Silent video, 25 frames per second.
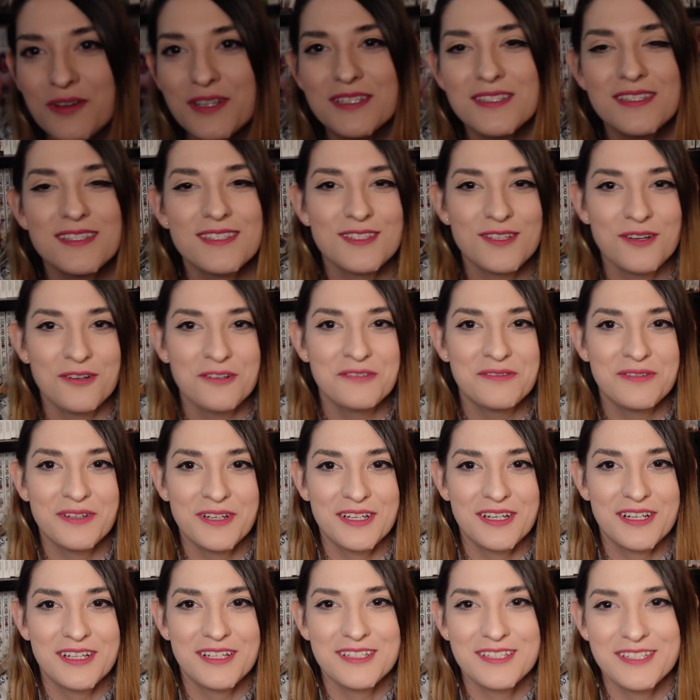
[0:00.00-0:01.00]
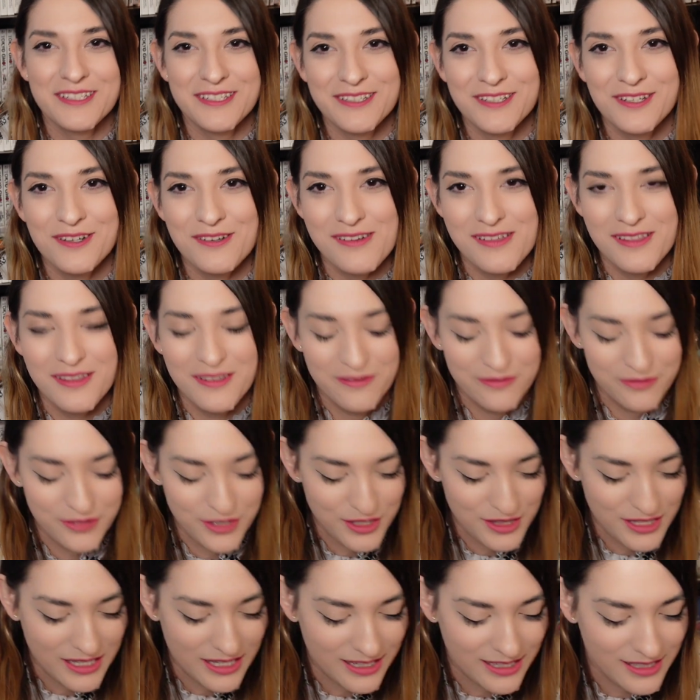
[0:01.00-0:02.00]
always so funny to go and
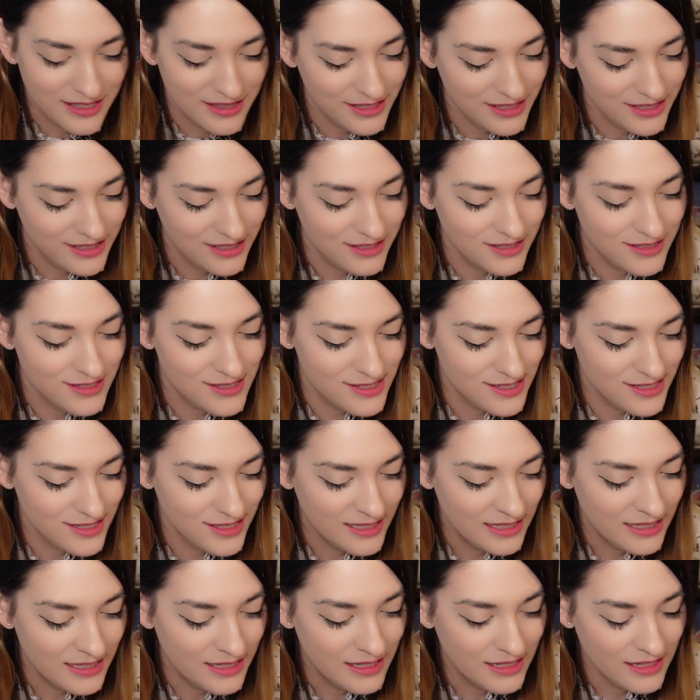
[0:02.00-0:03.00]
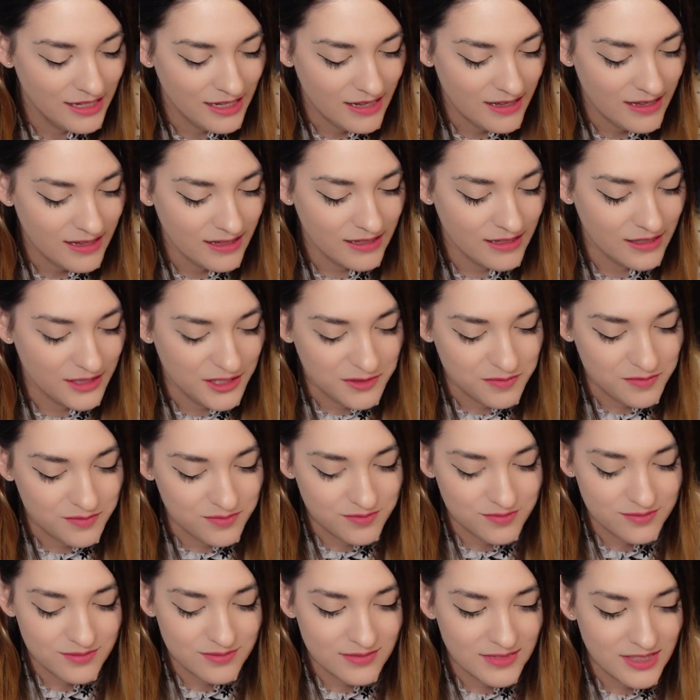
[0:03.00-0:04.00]
read that at the end.
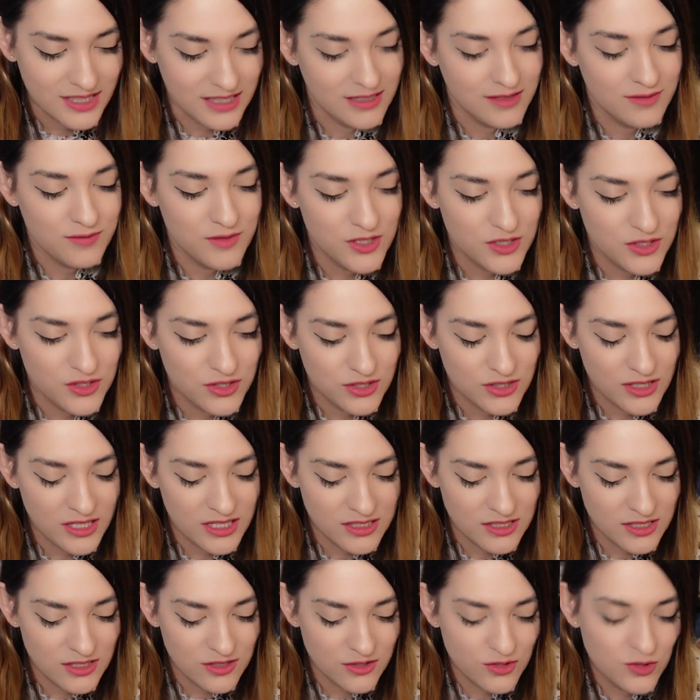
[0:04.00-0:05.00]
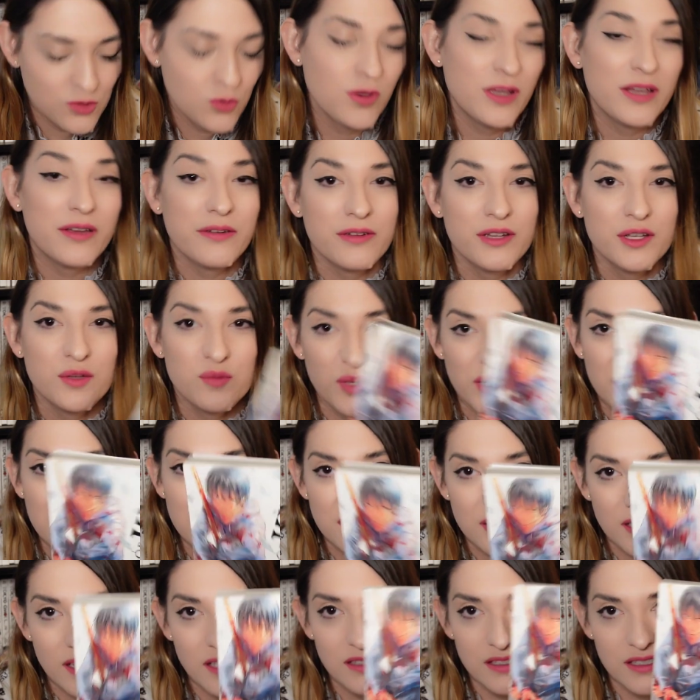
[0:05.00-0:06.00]
It's a quick read, but
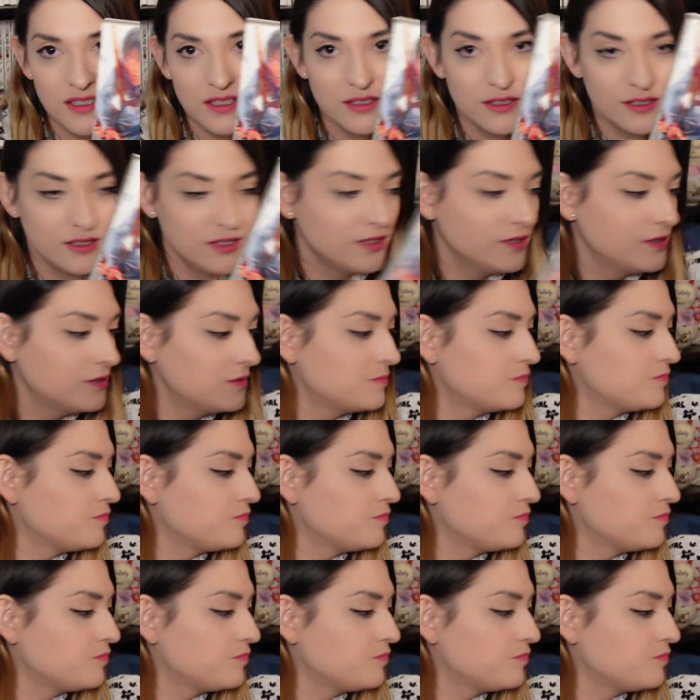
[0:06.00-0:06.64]
it's good.